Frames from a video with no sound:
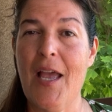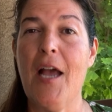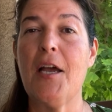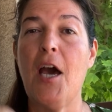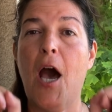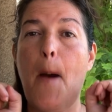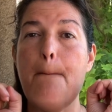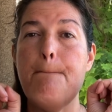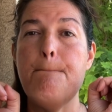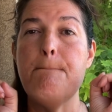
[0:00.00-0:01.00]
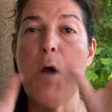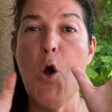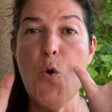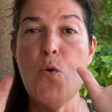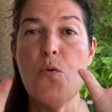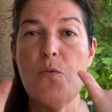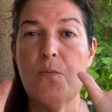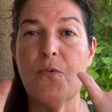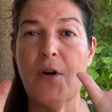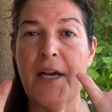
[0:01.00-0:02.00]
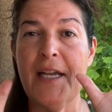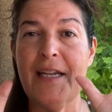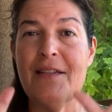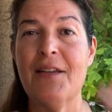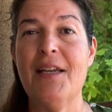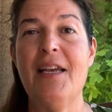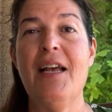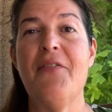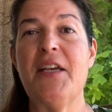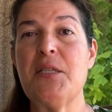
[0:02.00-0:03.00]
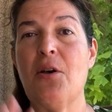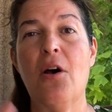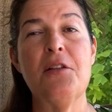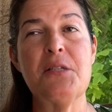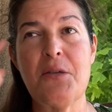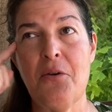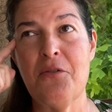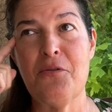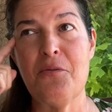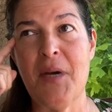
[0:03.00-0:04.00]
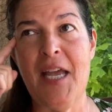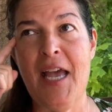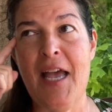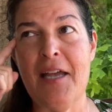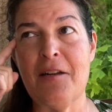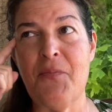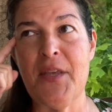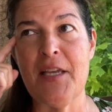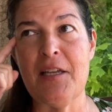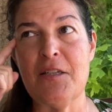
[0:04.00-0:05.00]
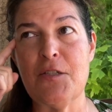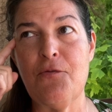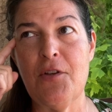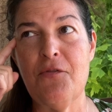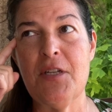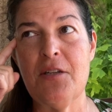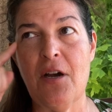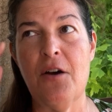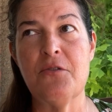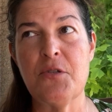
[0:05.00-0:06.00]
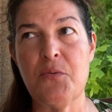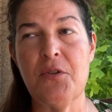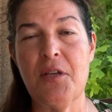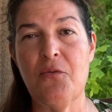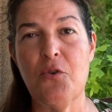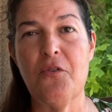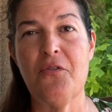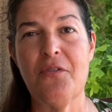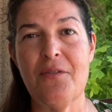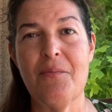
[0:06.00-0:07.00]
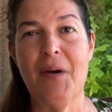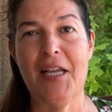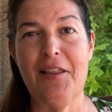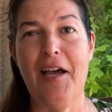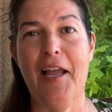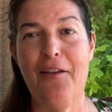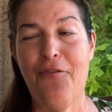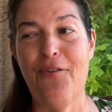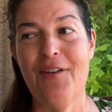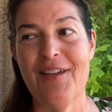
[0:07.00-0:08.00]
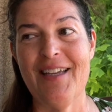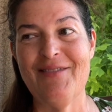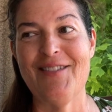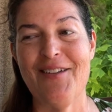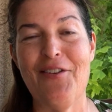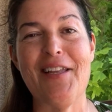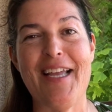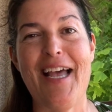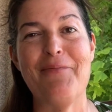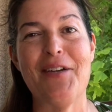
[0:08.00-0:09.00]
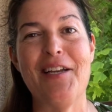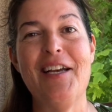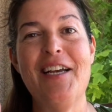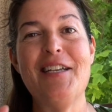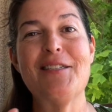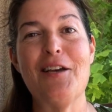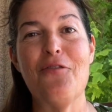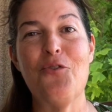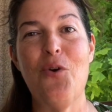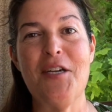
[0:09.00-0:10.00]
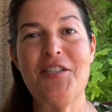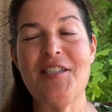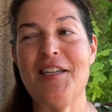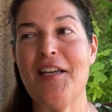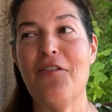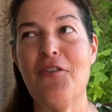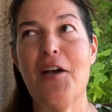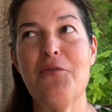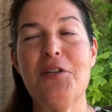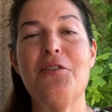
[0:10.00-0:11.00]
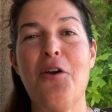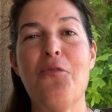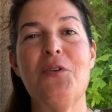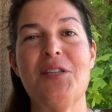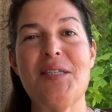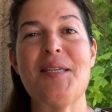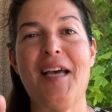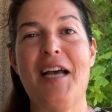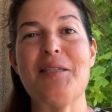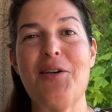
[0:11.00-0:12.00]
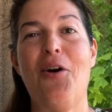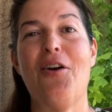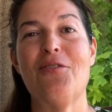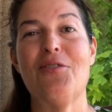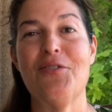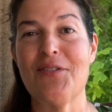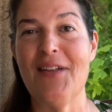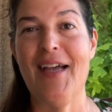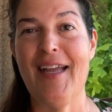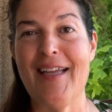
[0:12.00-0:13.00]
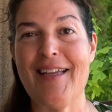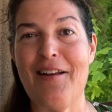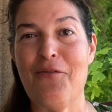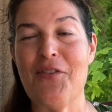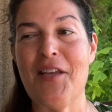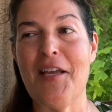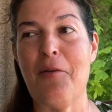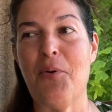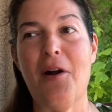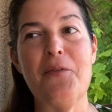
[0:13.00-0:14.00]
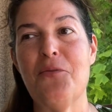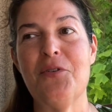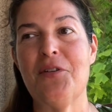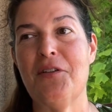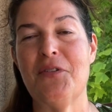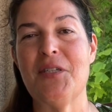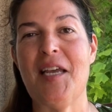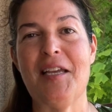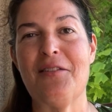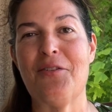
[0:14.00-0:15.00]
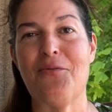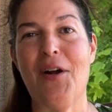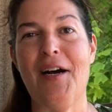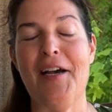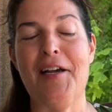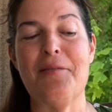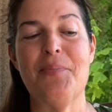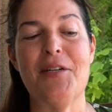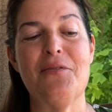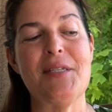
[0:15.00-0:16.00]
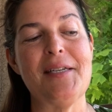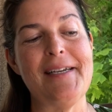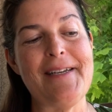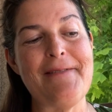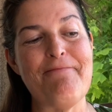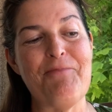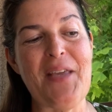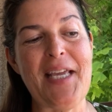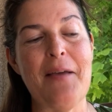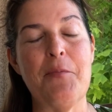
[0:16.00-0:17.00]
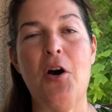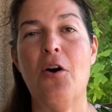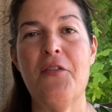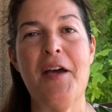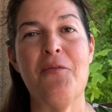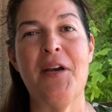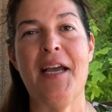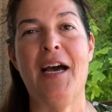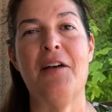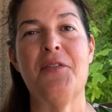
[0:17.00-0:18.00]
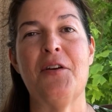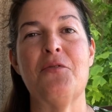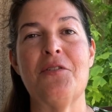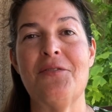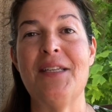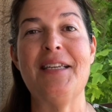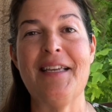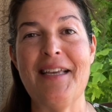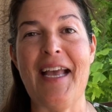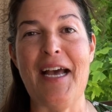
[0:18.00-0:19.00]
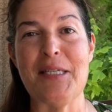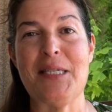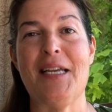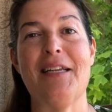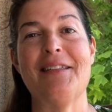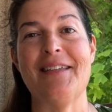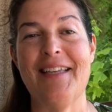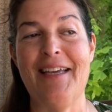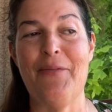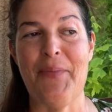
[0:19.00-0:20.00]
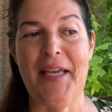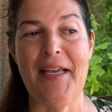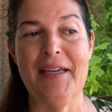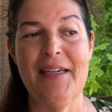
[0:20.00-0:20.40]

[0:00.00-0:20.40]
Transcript: Kaboom, right? That's all that's going through my head. And I'm thinking, is $50 really worth my life? I really had myself questioning. If I would have known what this guy's car looked like and everything, I probably wouldn't even taken the ride. But it was like, they came all that way out there with a leaky gas tank to get me.